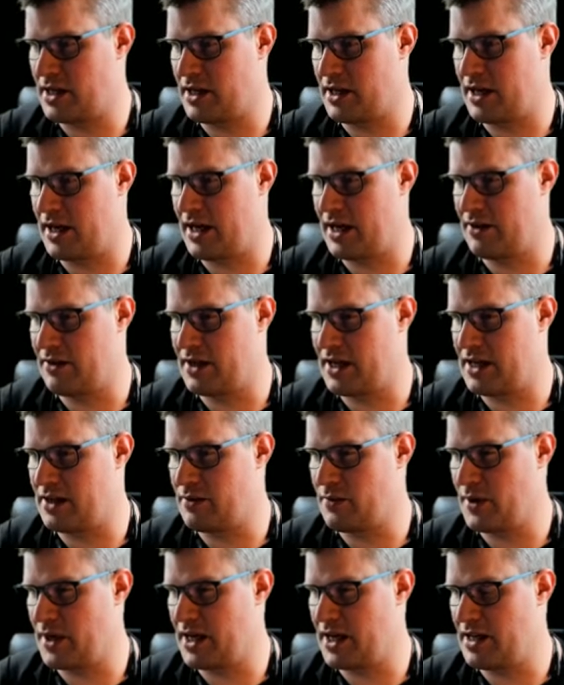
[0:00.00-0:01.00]
and then
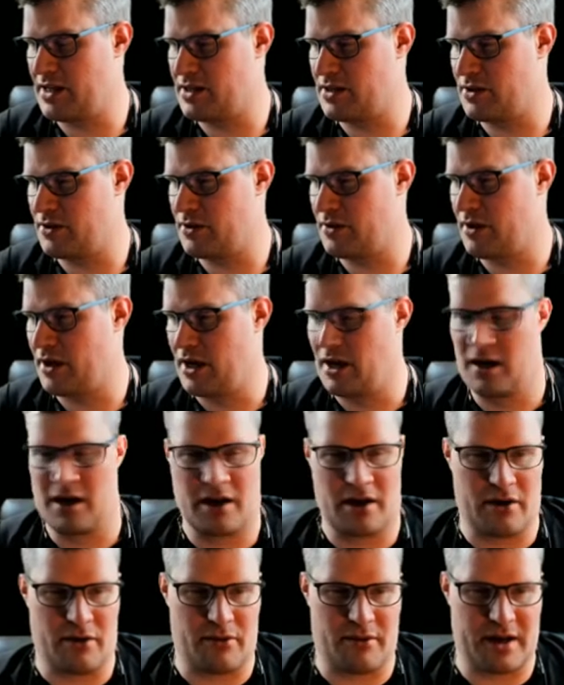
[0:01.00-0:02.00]
we need to
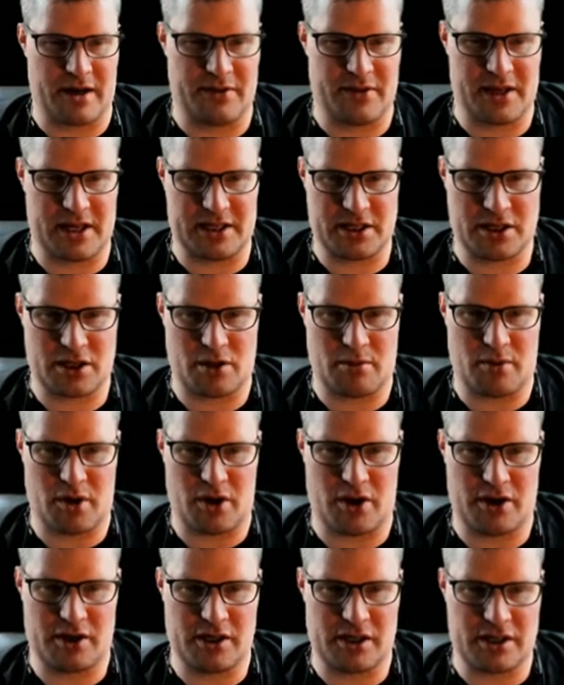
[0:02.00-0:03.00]
run this
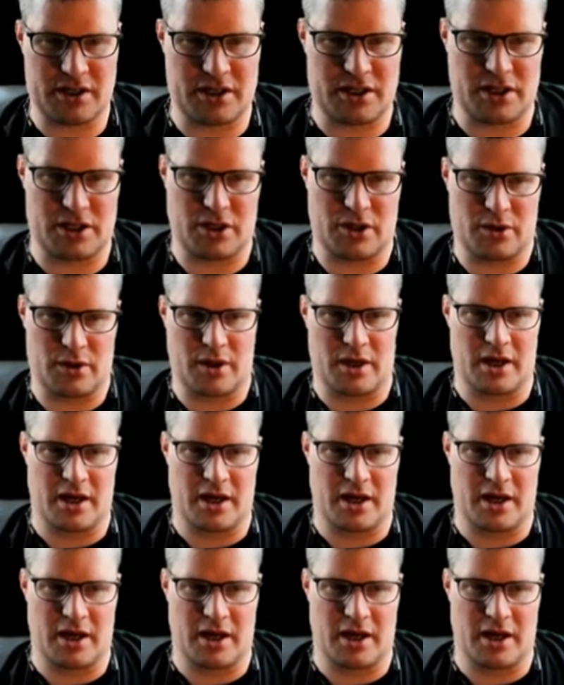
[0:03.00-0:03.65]
command to